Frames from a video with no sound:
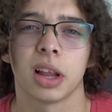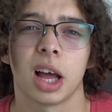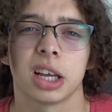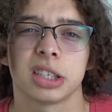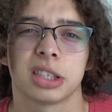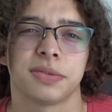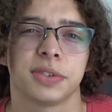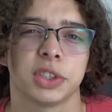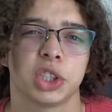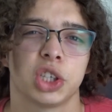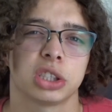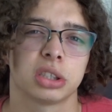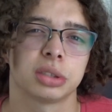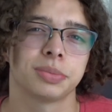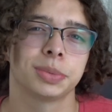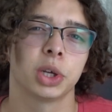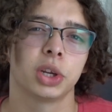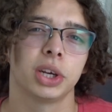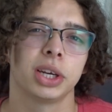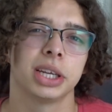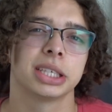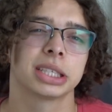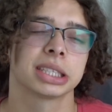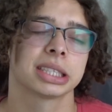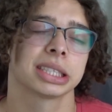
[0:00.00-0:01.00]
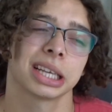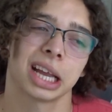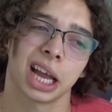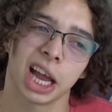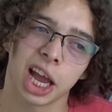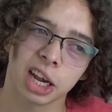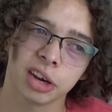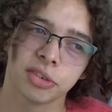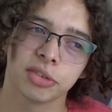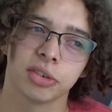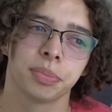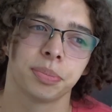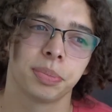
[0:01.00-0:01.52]
lots of adjustability is
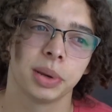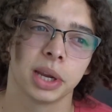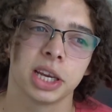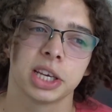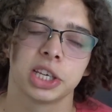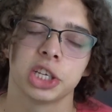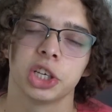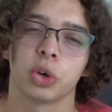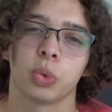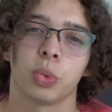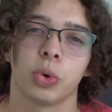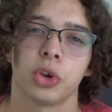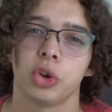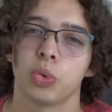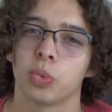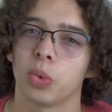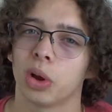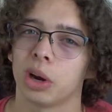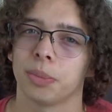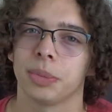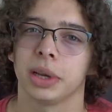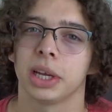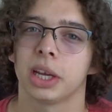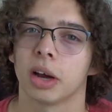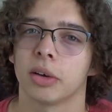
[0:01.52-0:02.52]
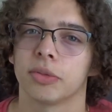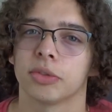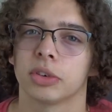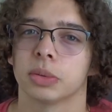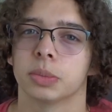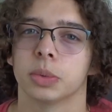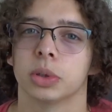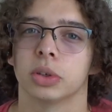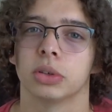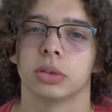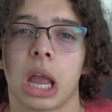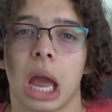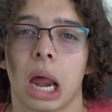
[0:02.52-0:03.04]
kind of a big deal when you want to be
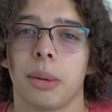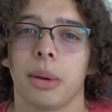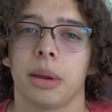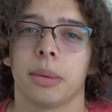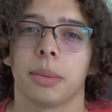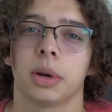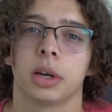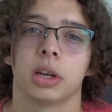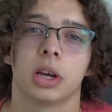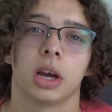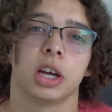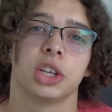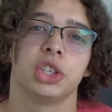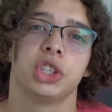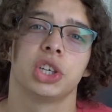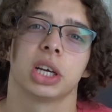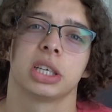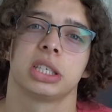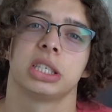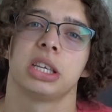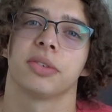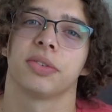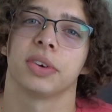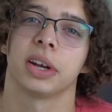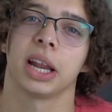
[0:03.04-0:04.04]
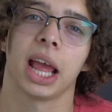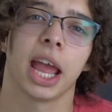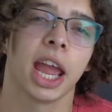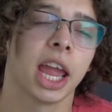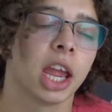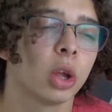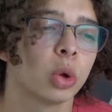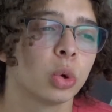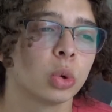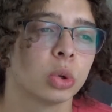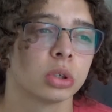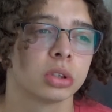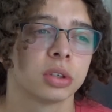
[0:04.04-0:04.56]
comfortable. You gotta be able to adjust different
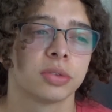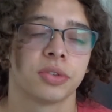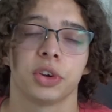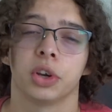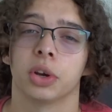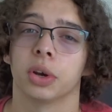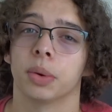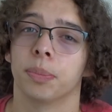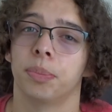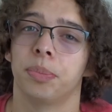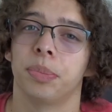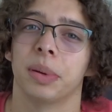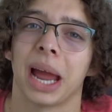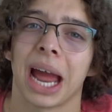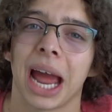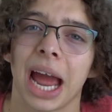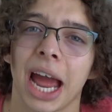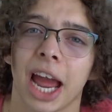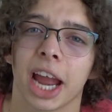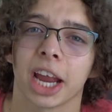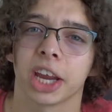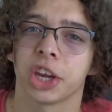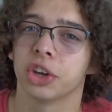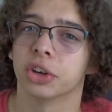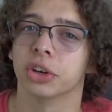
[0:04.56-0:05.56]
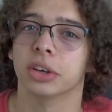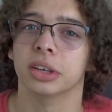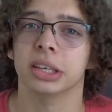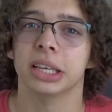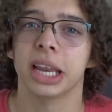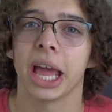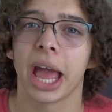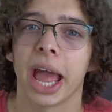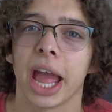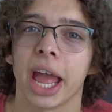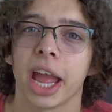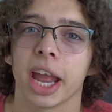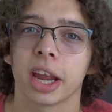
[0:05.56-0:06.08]
angles for your back, your
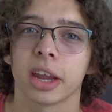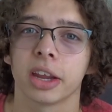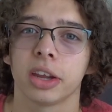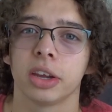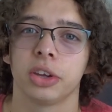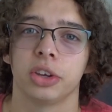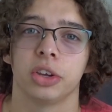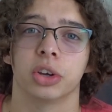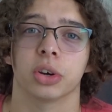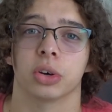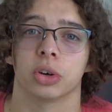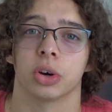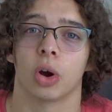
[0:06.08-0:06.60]
neck, your